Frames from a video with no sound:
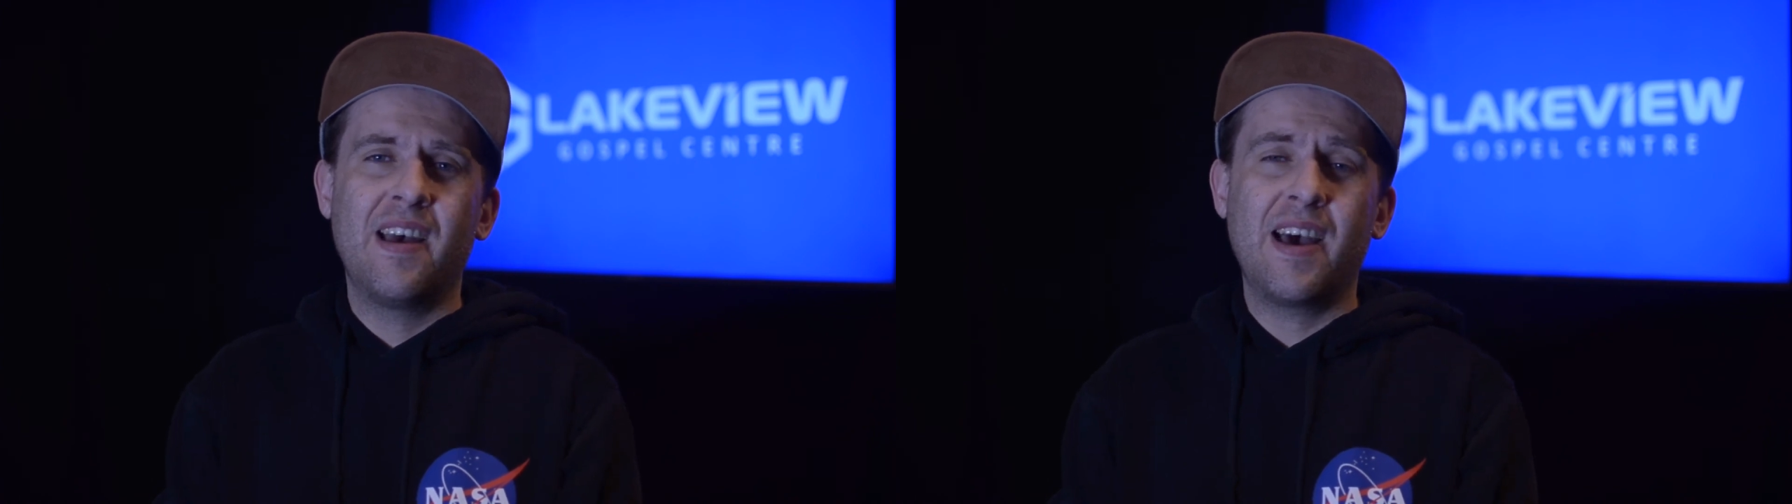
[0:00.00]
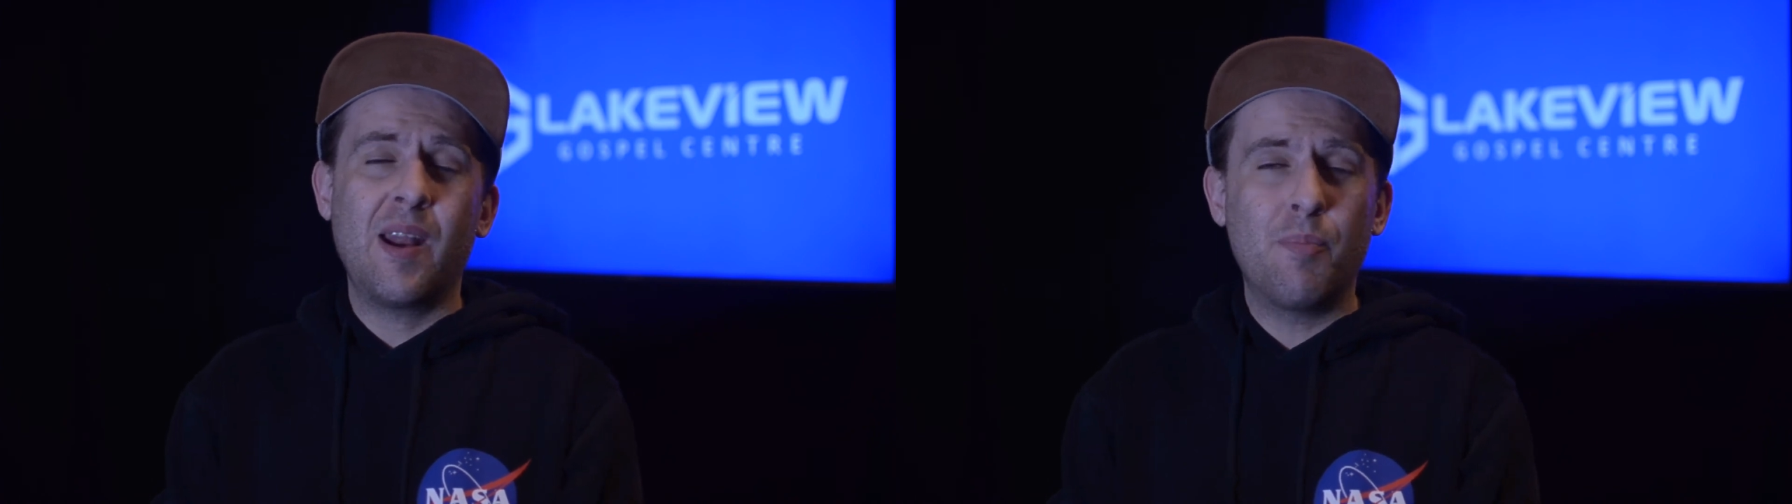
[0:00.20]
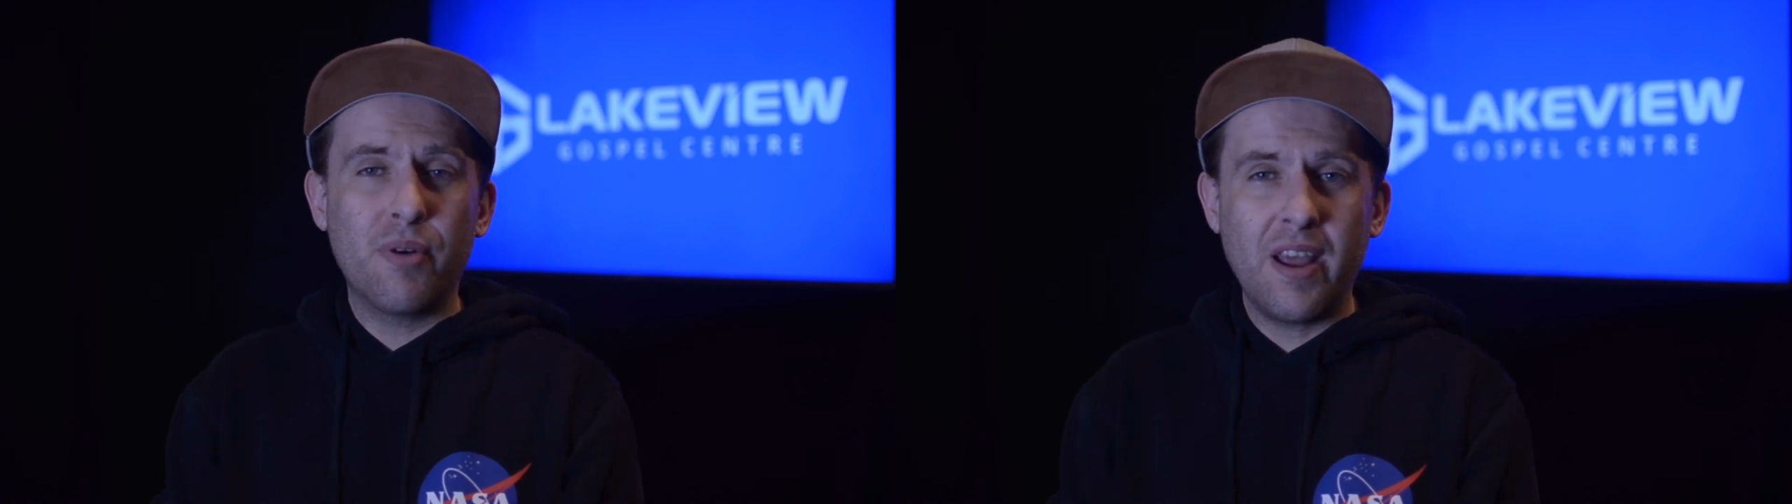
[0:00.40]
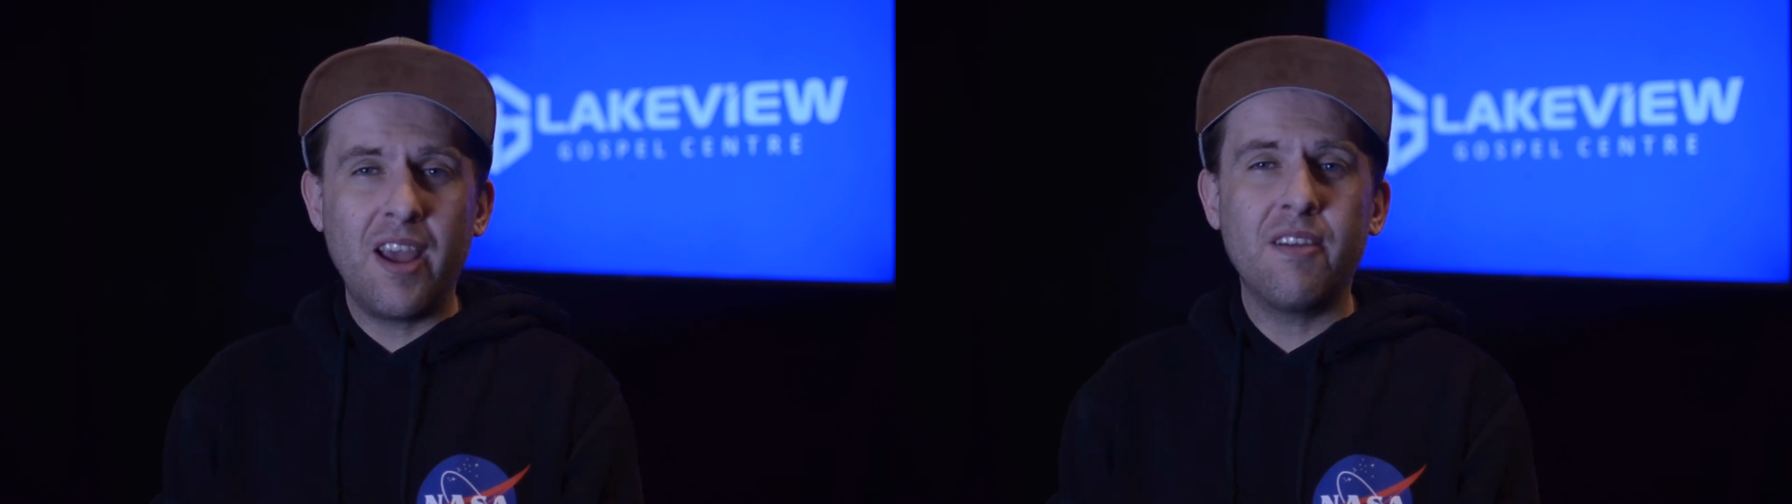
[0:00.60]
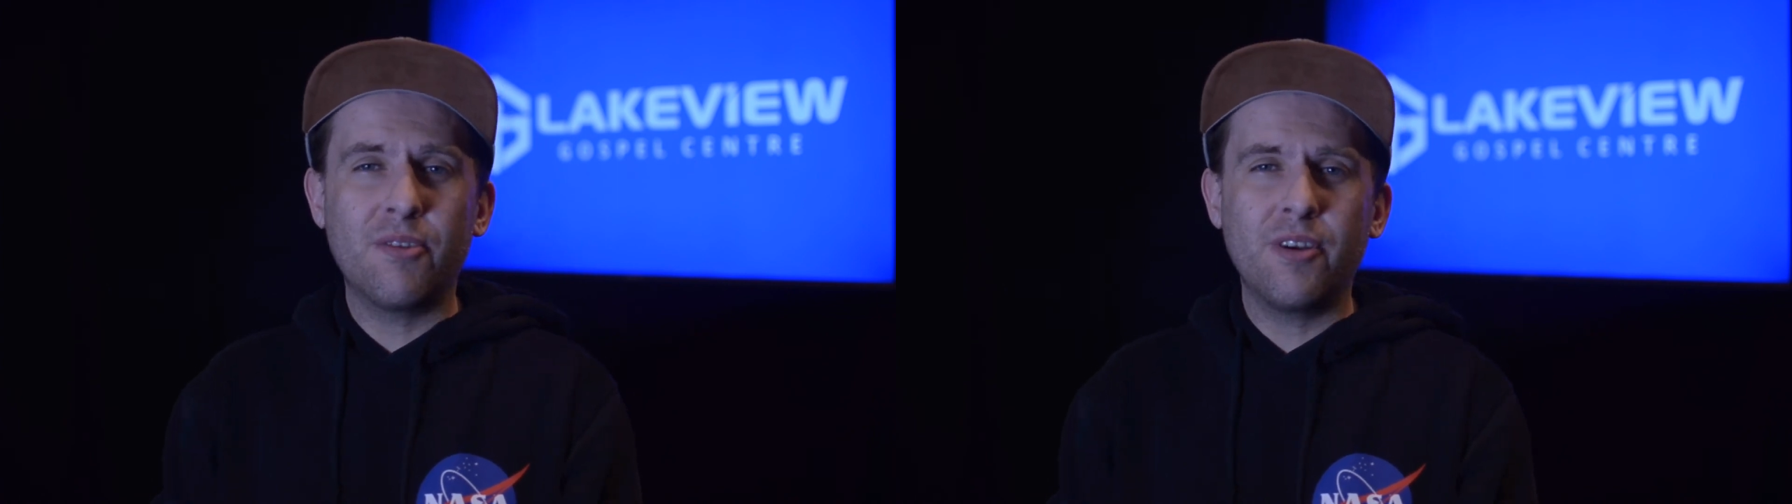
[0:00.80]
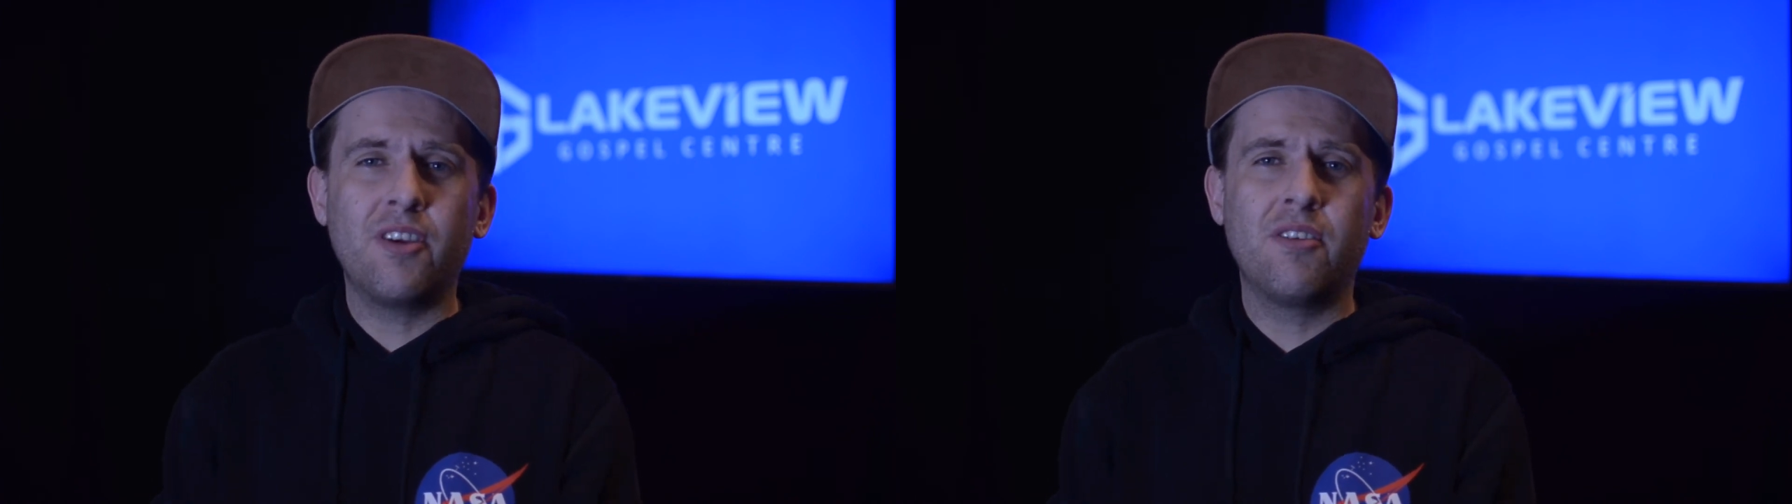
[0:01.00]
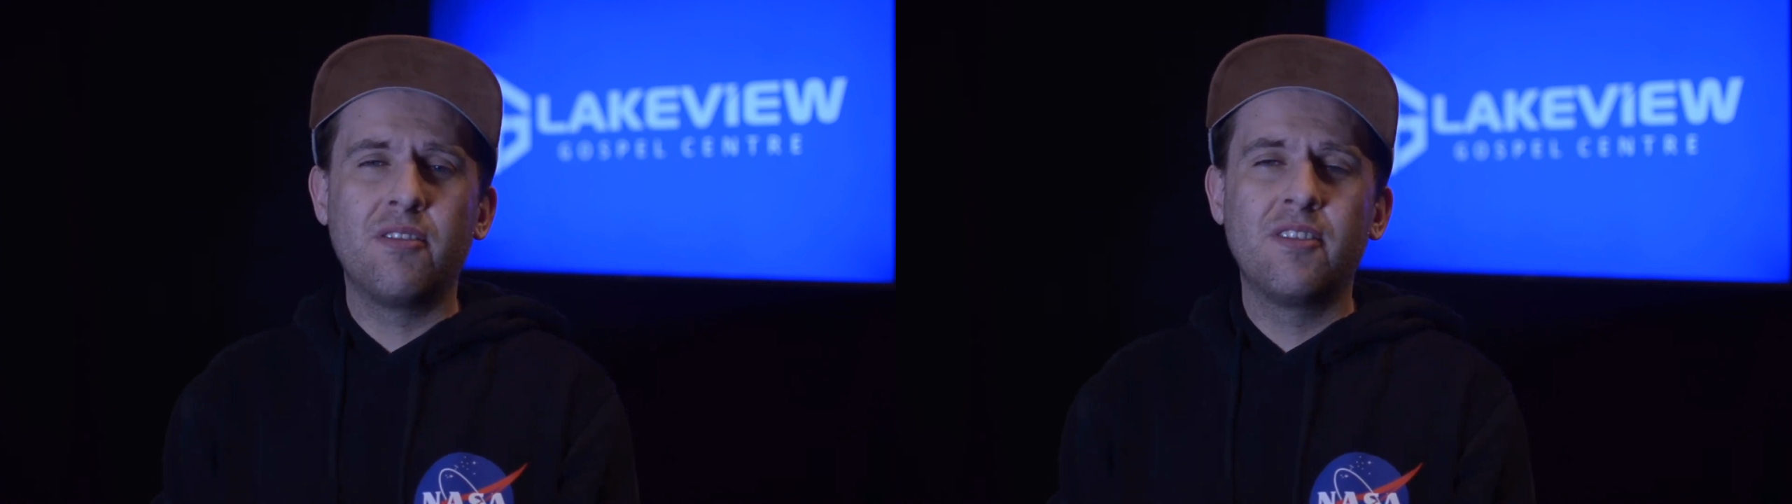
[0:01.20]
and I'm praying for you.